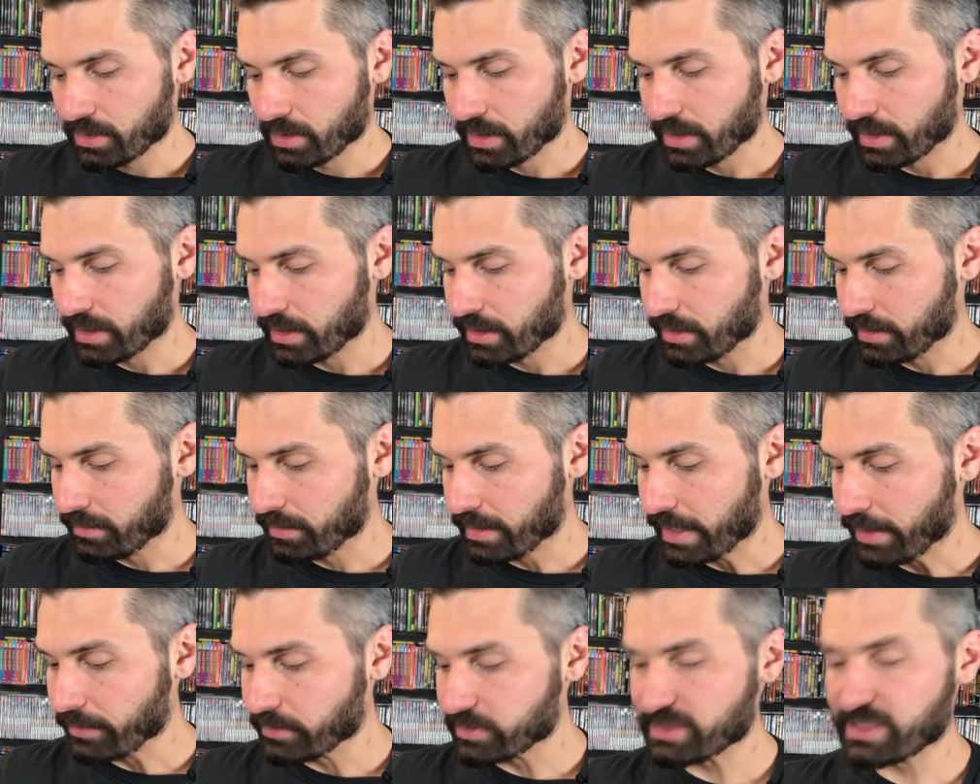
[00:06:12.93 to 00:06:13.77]
uh,
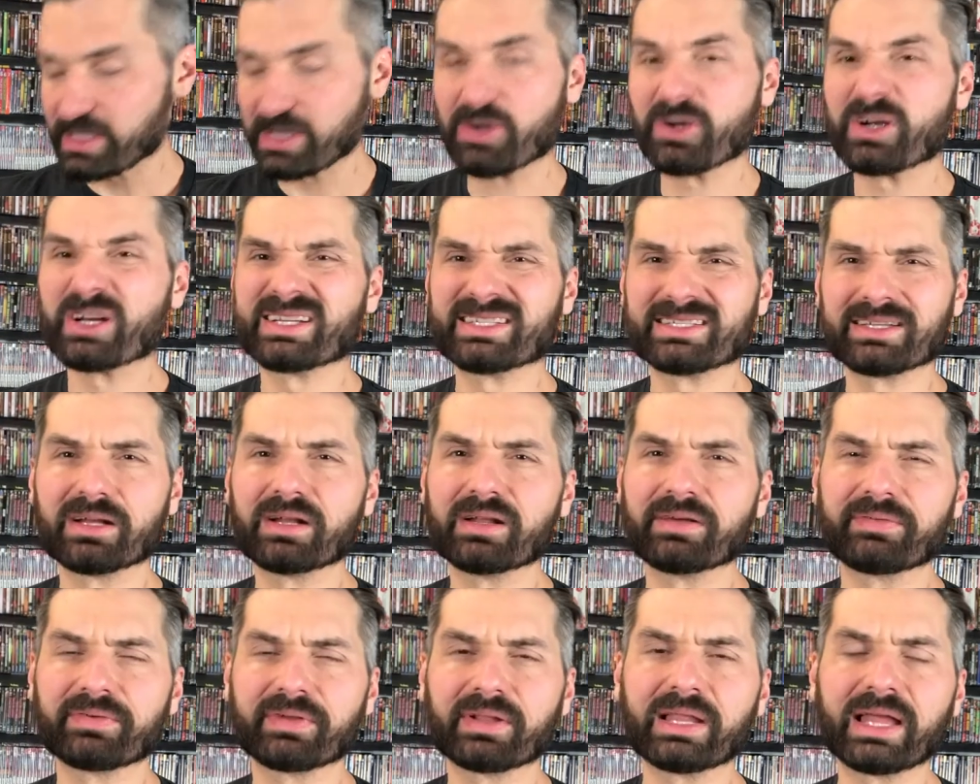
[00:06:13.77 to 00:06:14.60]
I was curious
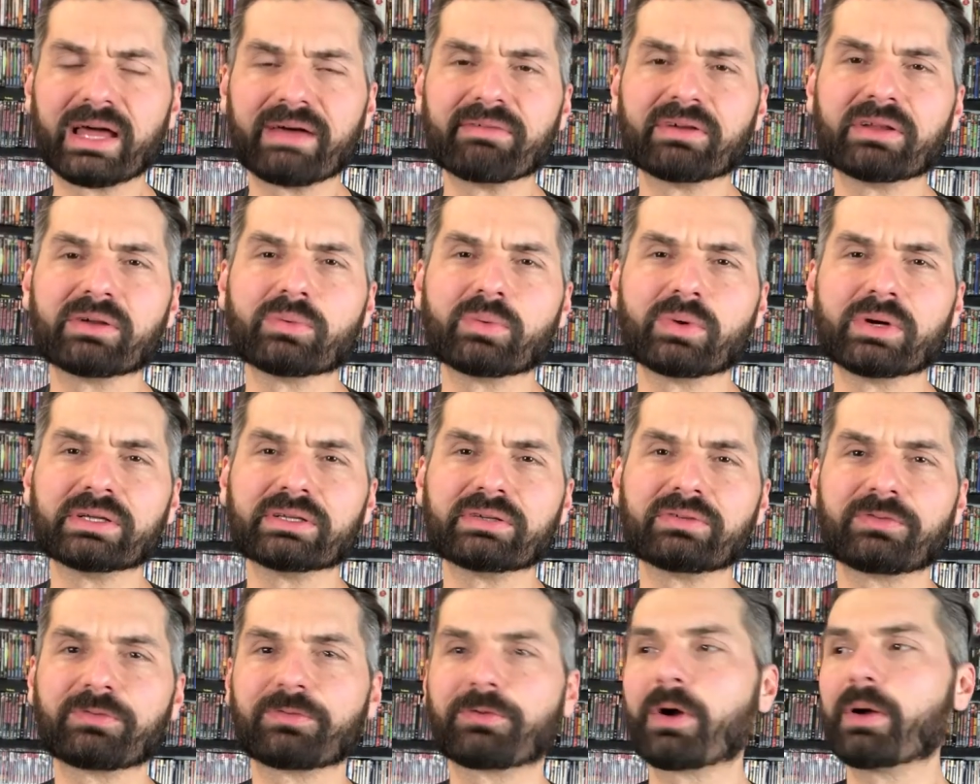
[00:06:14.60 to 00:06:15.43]
on if Eleven
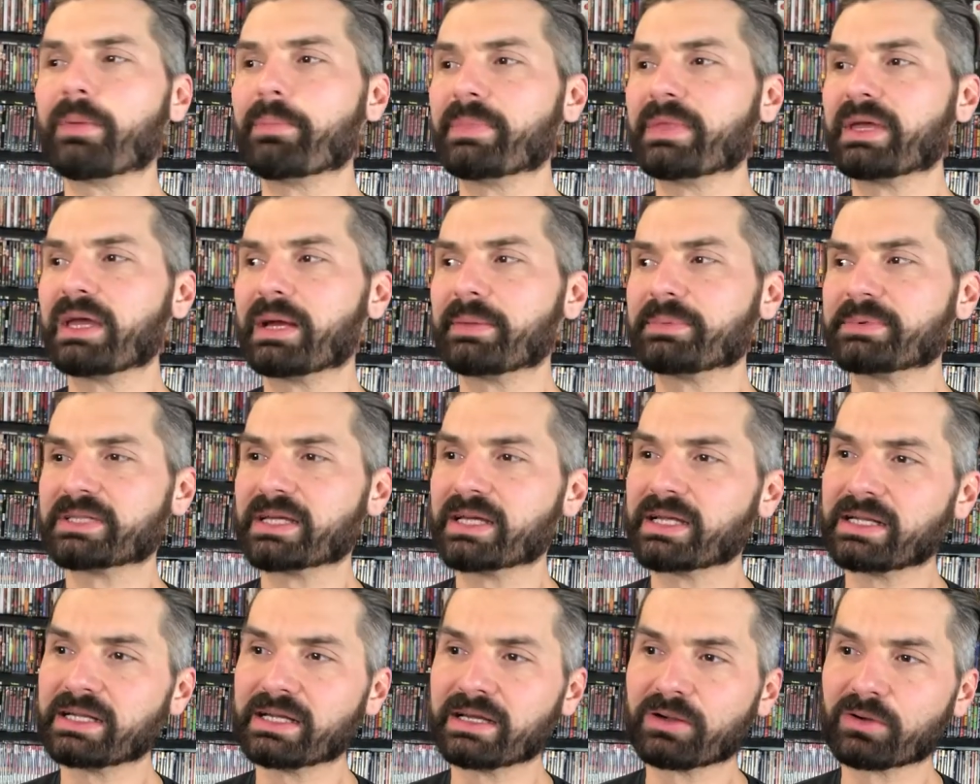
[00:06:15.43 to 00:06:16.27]
was from the
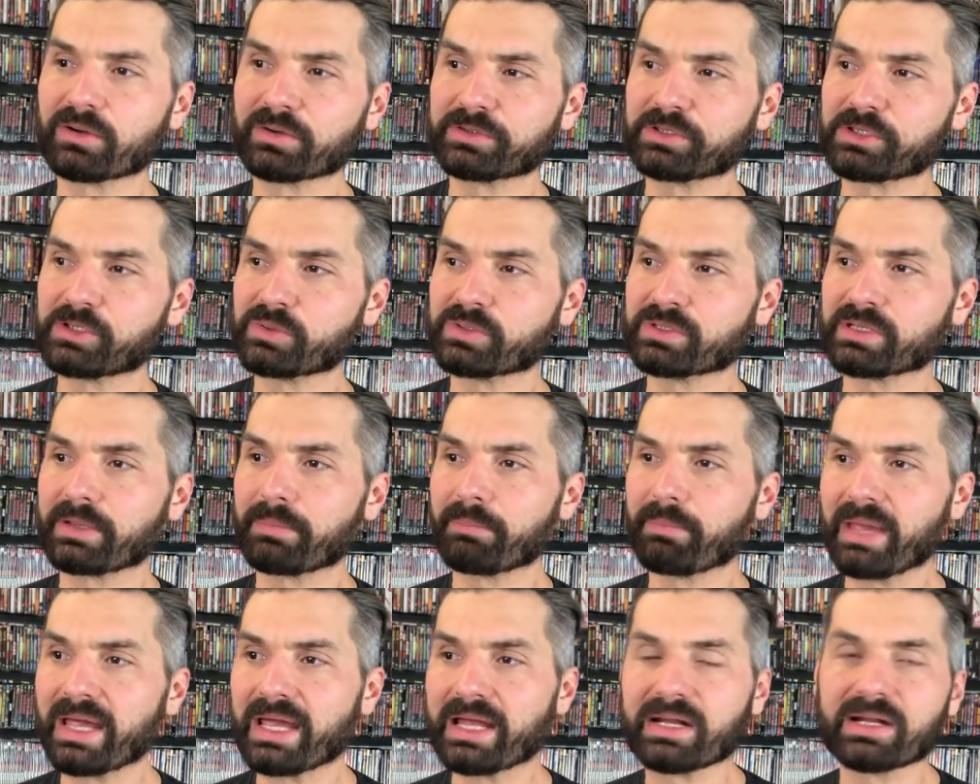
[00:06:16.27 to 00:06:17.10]
Upside Down or she was like
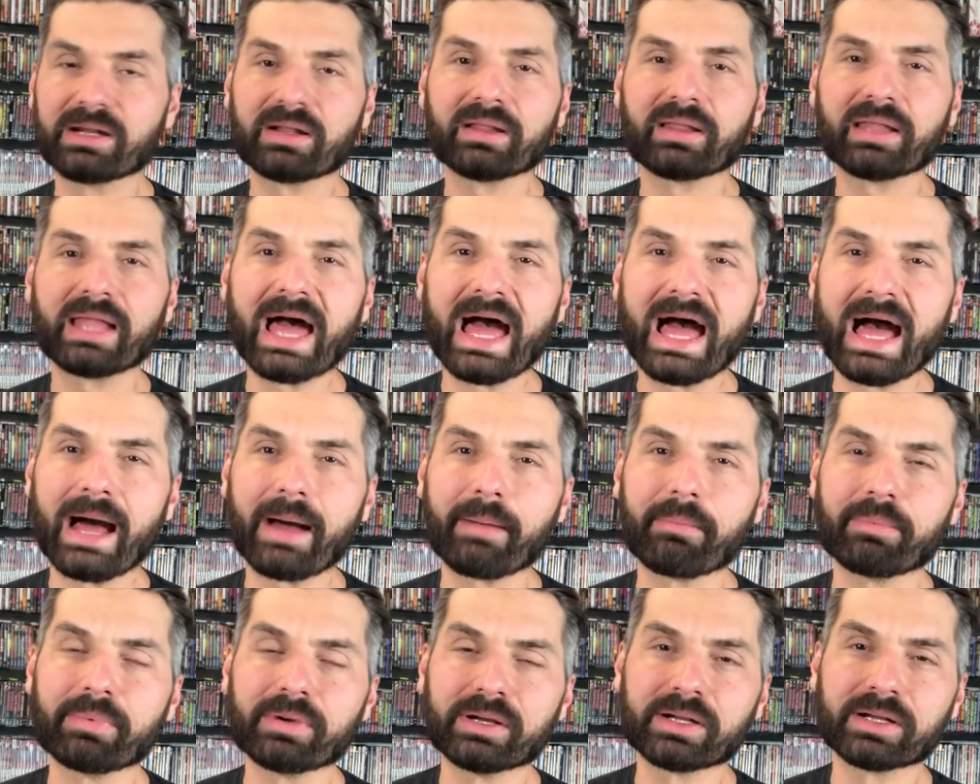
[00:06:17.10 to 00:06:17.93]
made in a
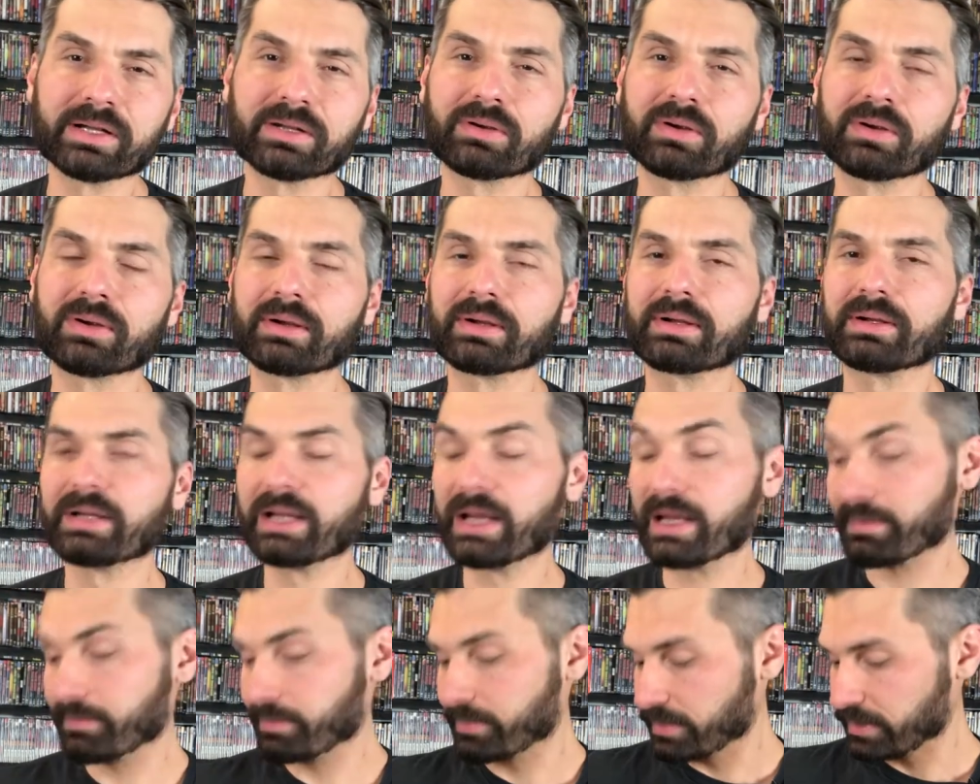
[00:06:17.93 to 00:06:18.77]
lab and or not,